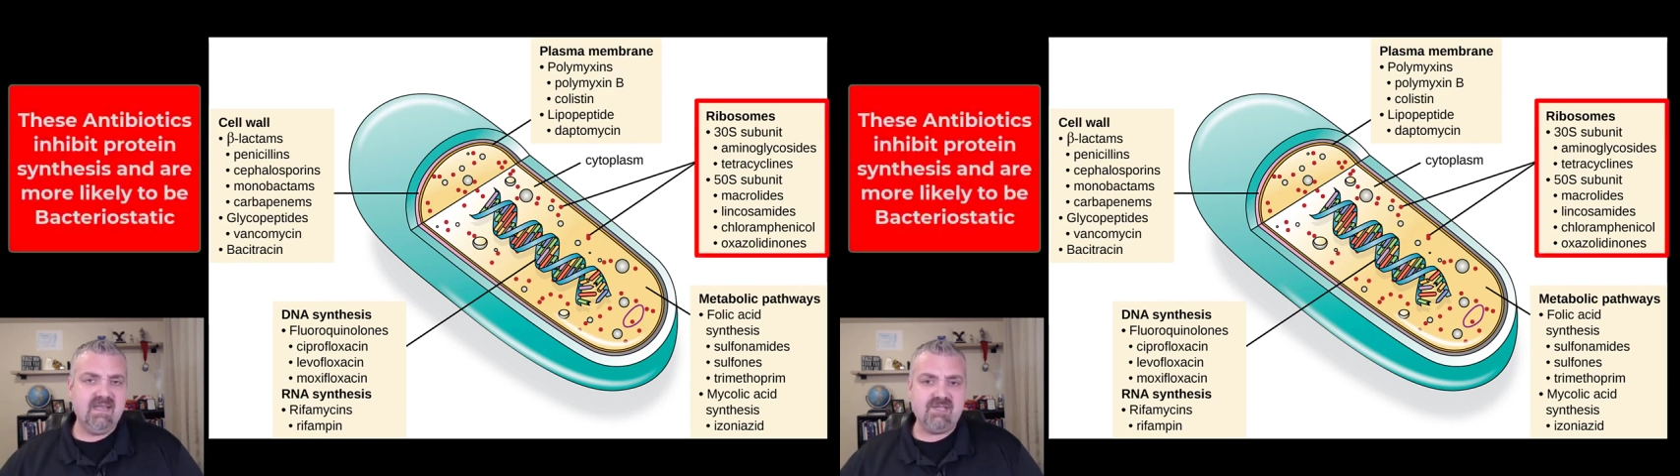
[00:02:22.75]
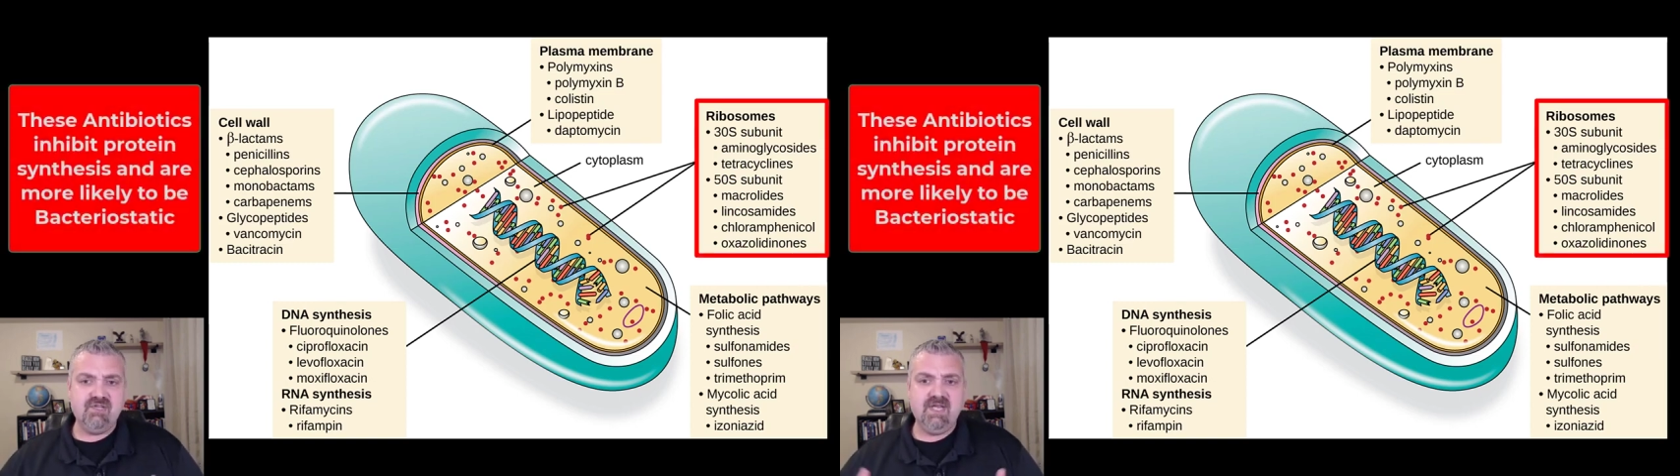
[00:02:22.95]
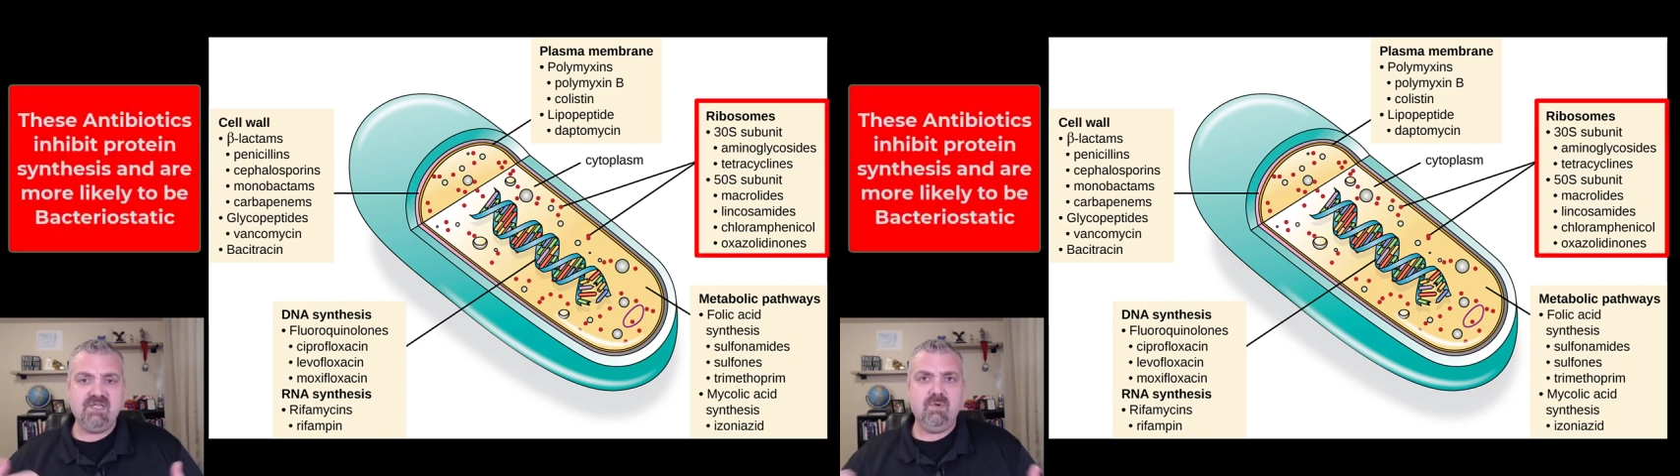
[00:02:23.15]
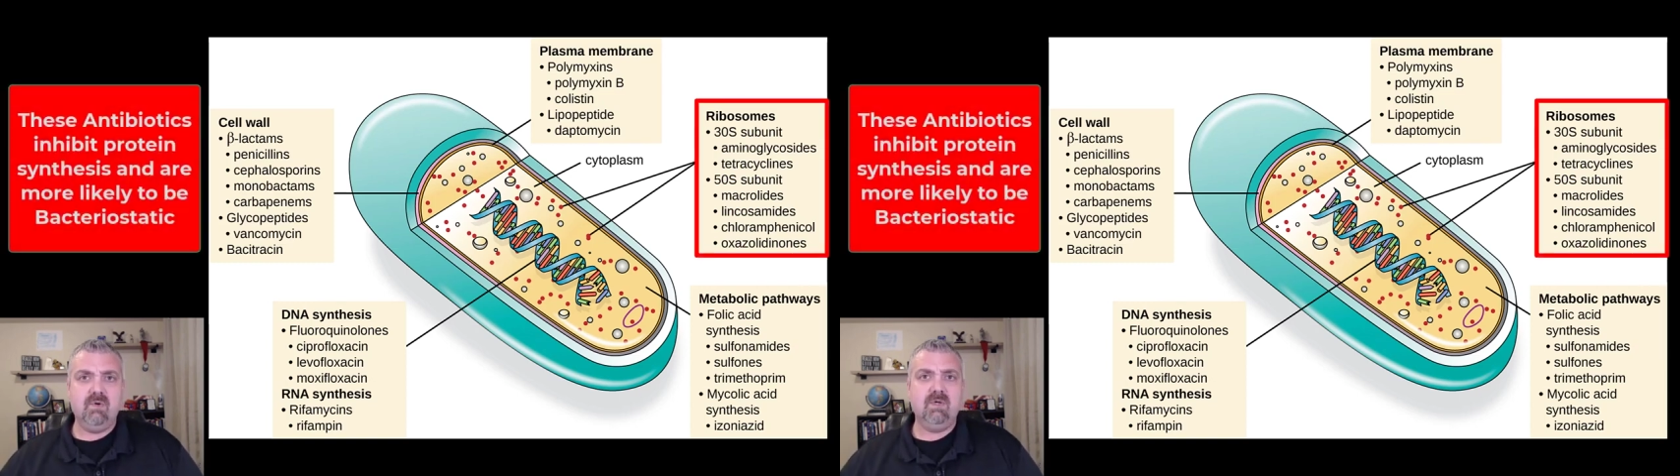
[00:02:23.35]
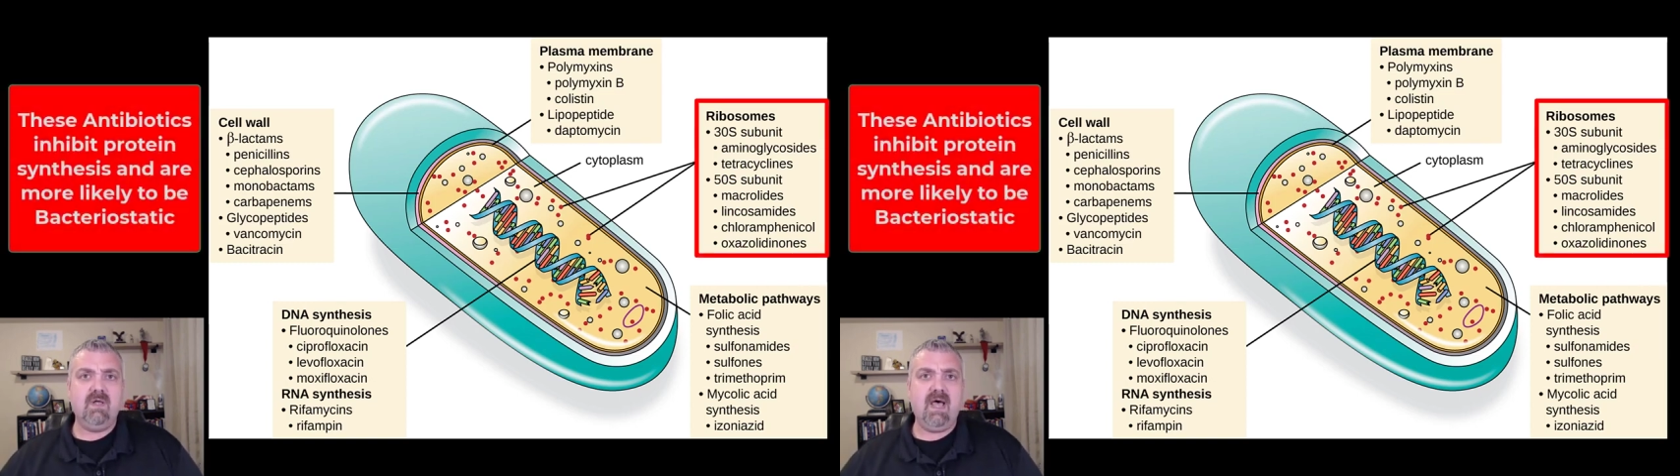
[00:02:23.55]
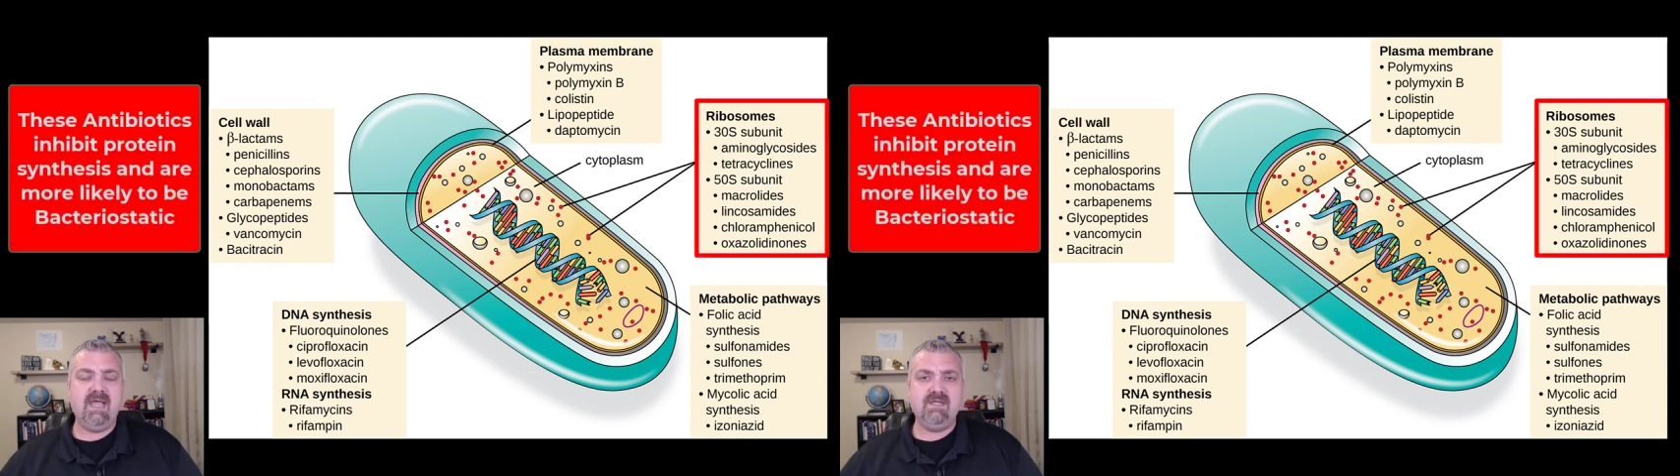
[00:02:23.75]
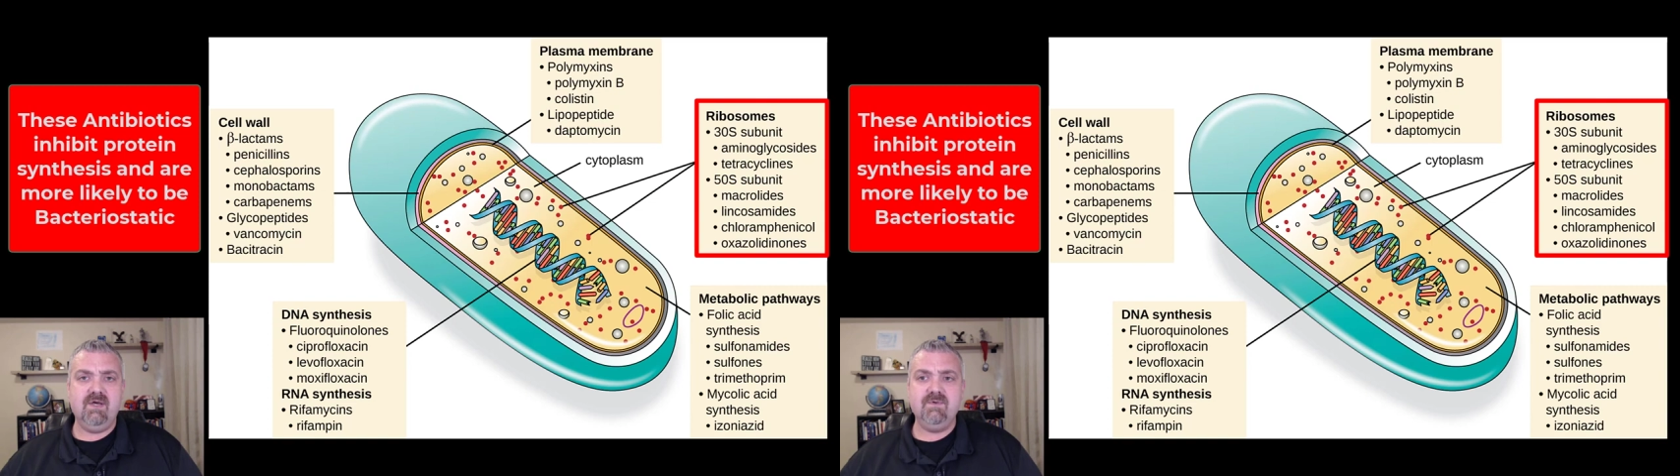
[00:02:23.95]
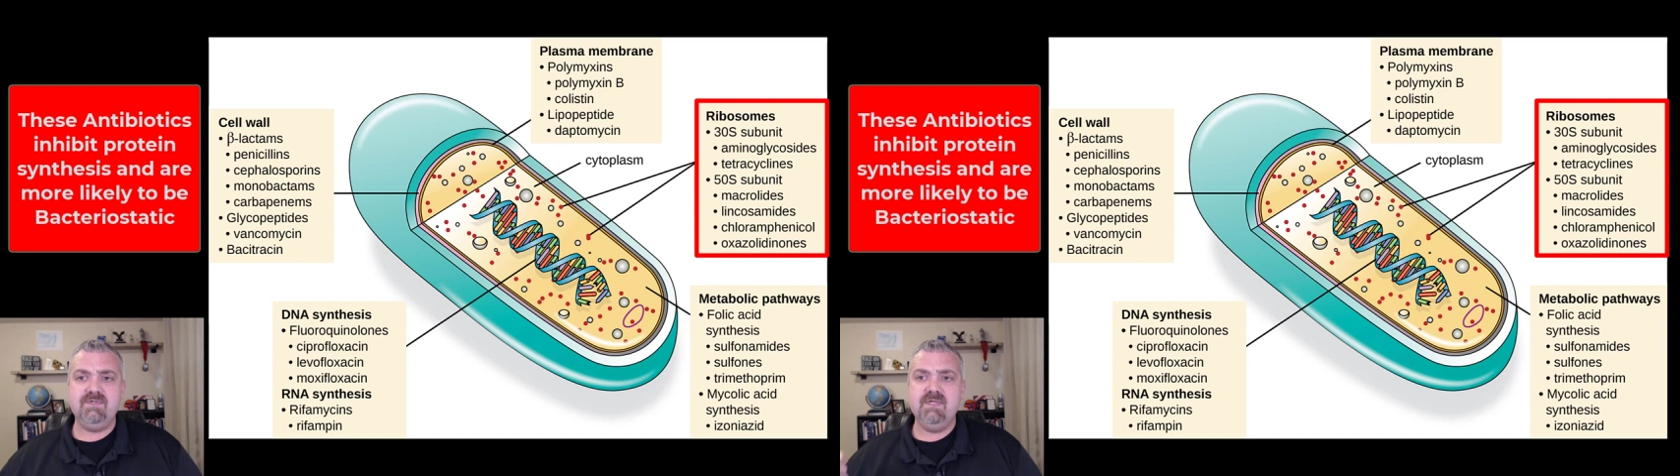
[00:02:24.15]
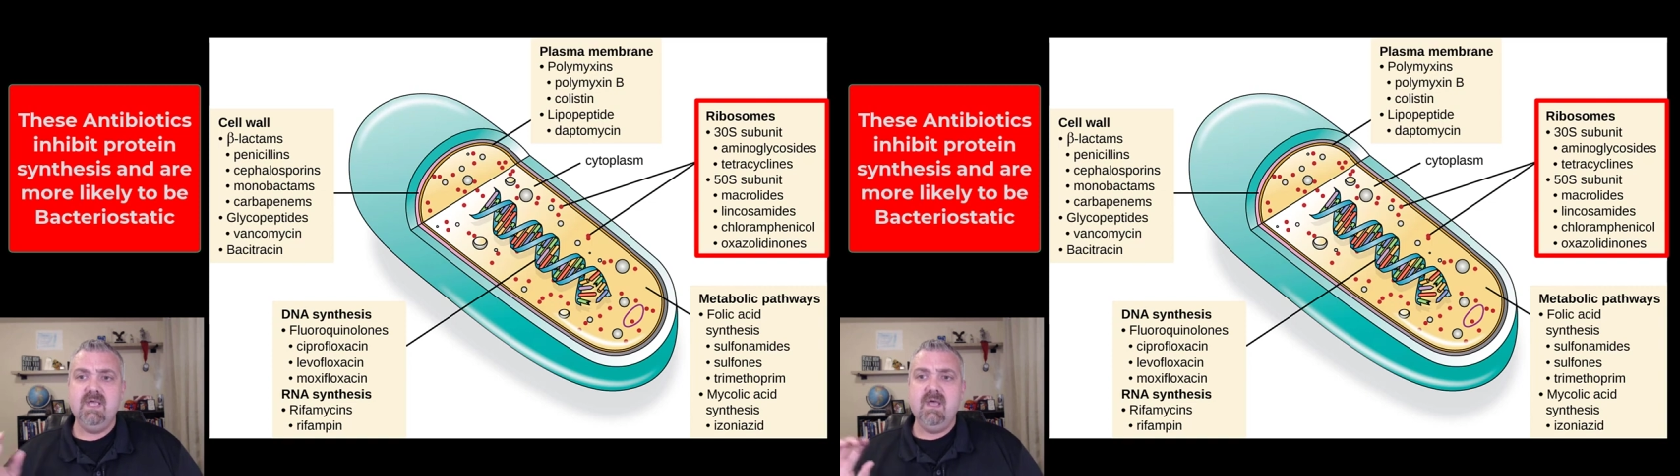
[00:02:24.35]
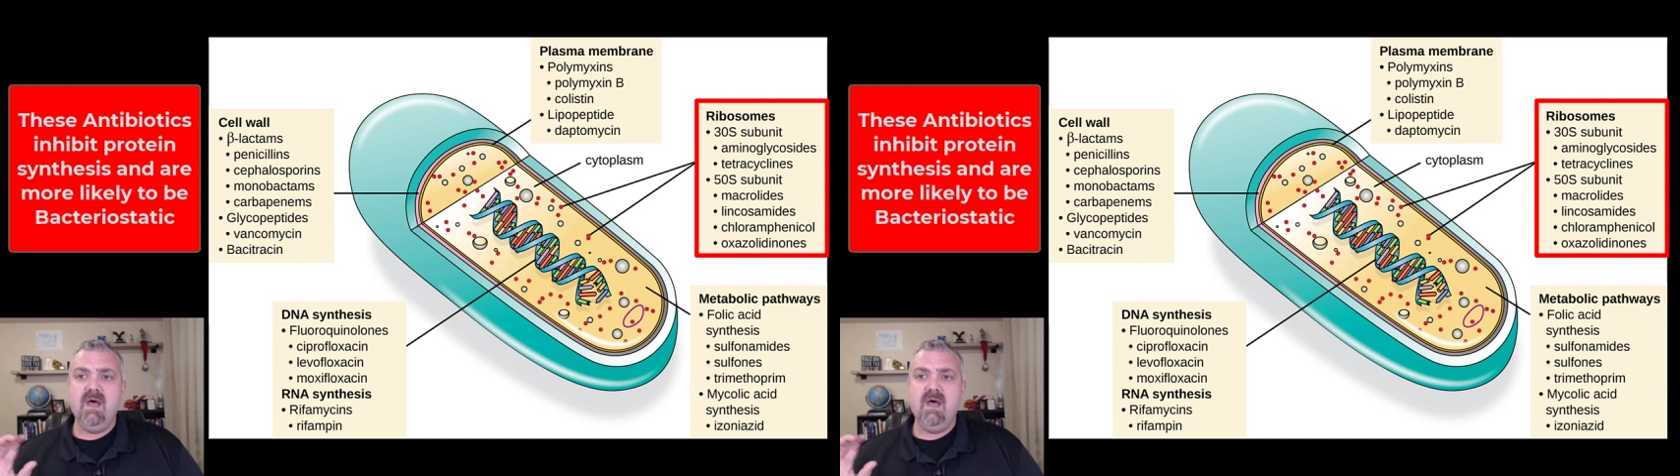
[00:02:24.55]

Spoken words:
unless you get to a real high dose,